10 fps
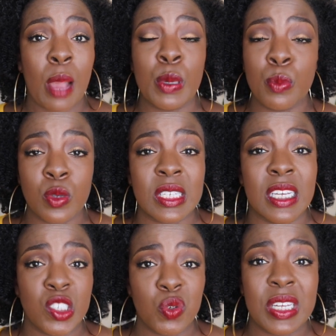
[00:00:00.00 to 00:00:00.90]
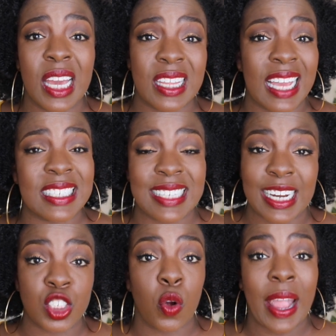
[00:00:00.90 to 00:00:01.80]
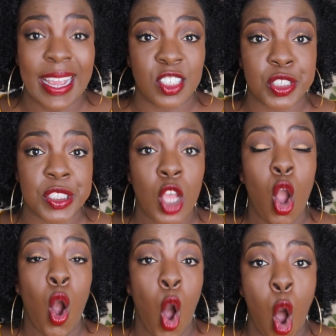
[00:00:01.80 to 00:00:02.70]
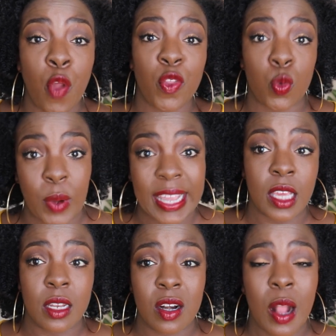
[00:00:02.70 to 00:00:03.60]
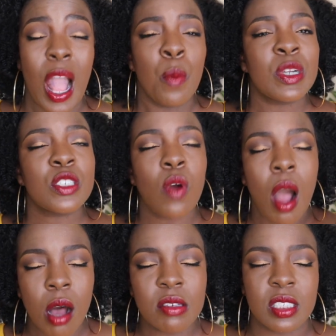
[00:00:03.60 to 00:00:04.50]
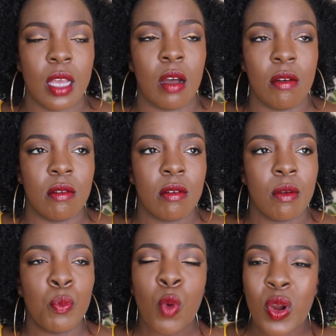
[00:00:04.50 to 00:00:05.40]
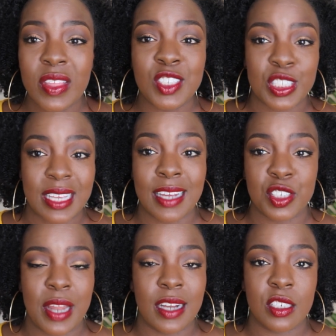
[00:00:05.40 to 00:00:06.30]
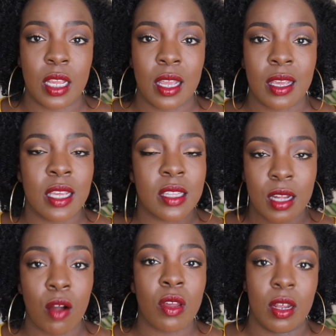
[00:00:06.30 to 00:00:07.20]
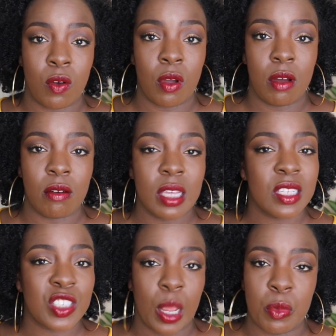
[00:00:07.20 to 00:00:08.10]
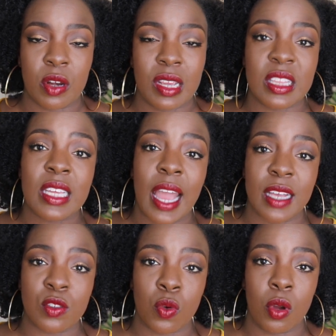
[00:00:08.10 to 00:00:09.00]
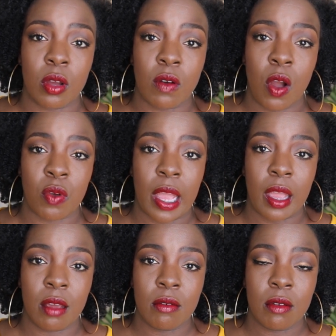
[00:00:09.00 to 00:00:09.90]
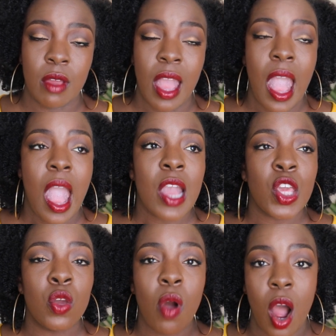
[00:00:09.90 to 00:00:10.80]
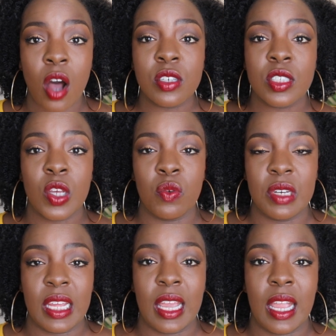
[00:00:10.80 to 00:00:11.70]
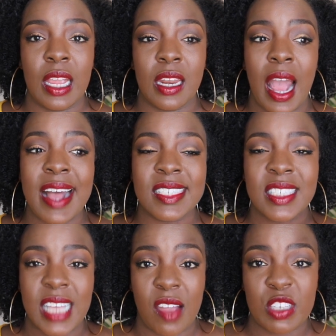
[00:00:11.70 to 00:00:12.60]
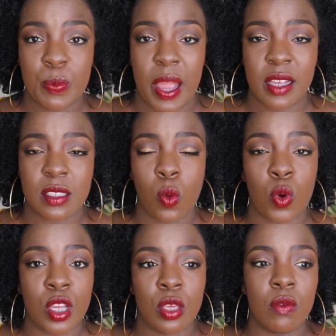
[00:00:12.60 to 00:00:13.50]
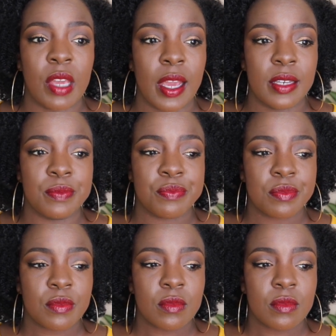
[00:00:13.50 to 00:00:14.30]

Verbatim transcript: and people to get you together and snatch your edges on the regular. But you also, more than just edge snatching, get the coconut oil, get the shea butter, get the castor oil, okay? You also need a safe space where you can